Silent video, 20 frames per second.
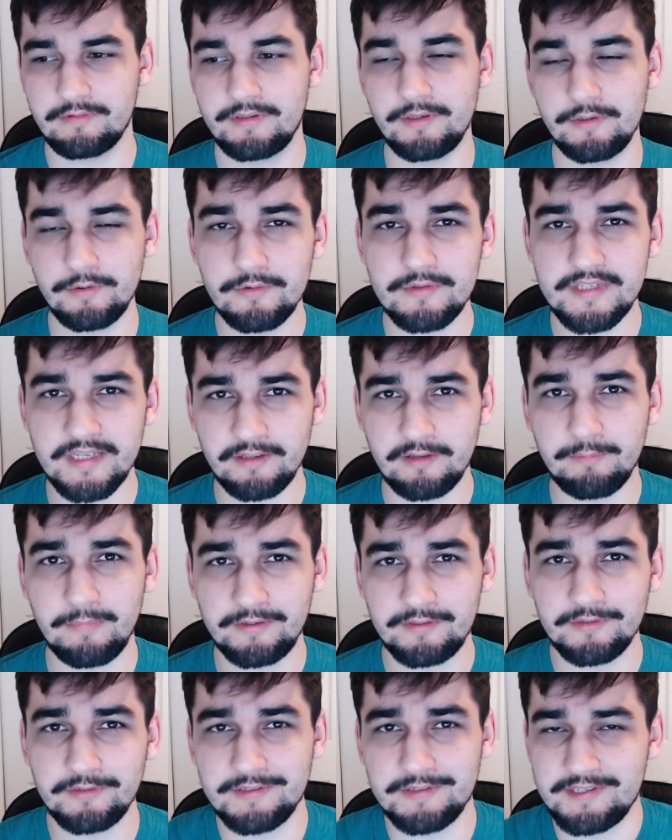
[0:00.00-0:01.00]
The ooze
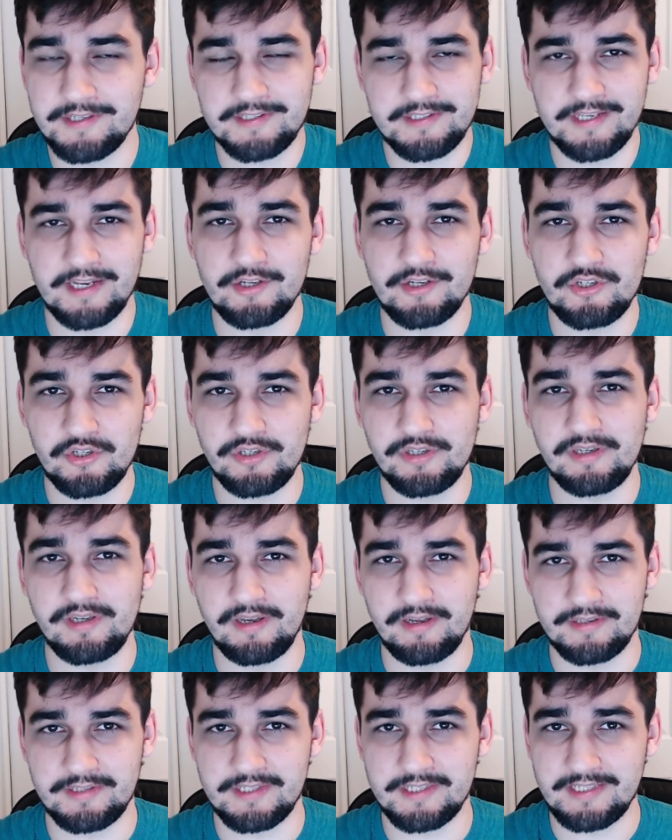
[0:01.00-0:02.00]
elemental is
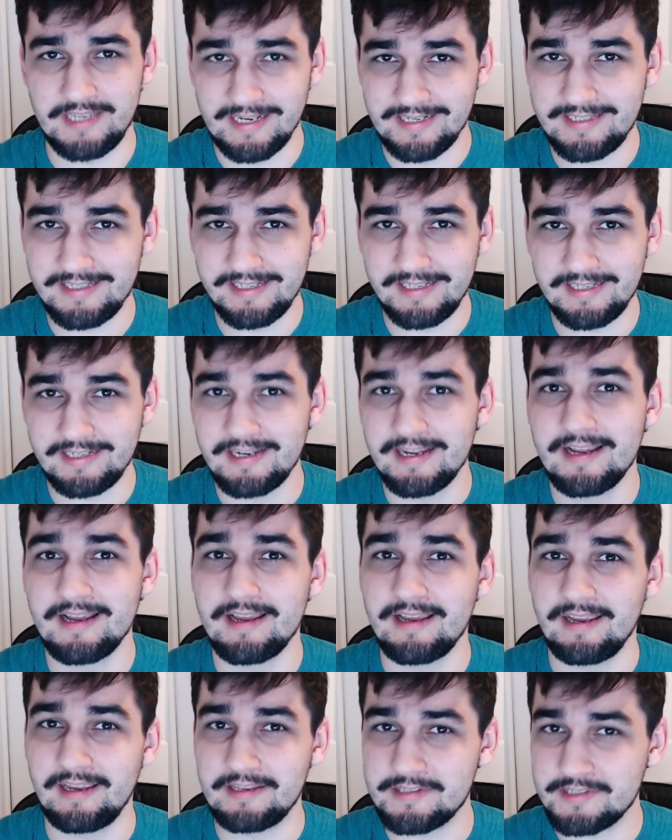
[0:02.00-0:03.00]
essentially a sentient
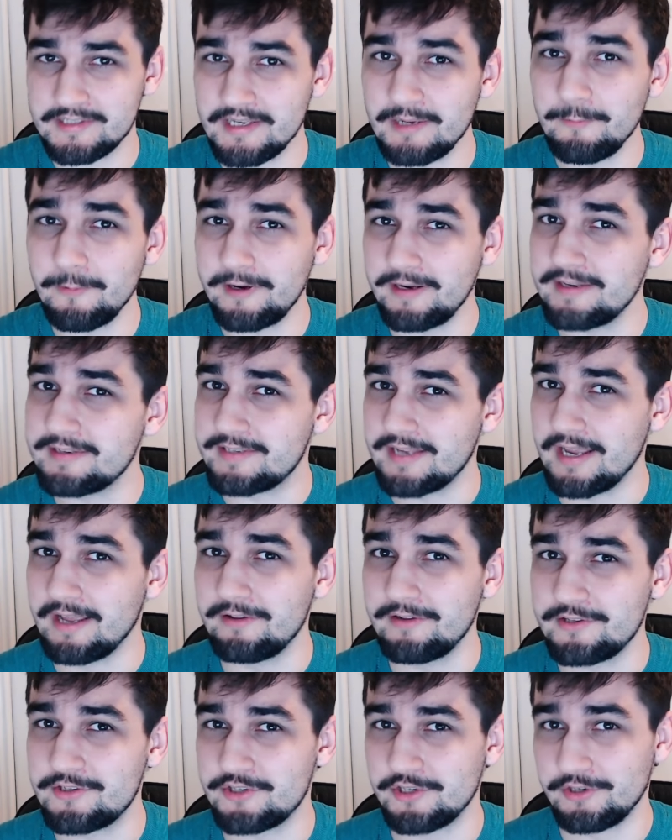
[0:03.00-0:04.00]
and somewhat
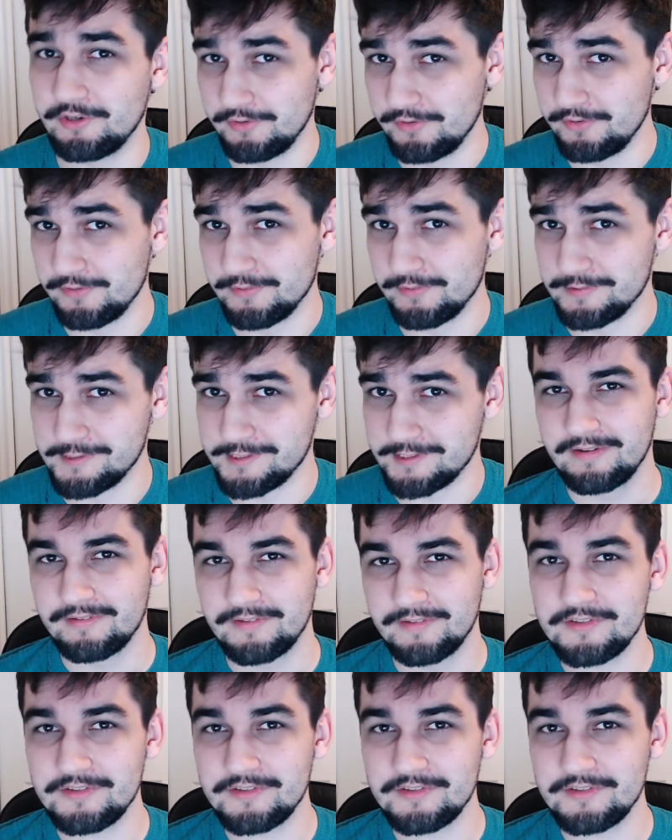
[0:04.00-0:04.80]
intelligent ooze.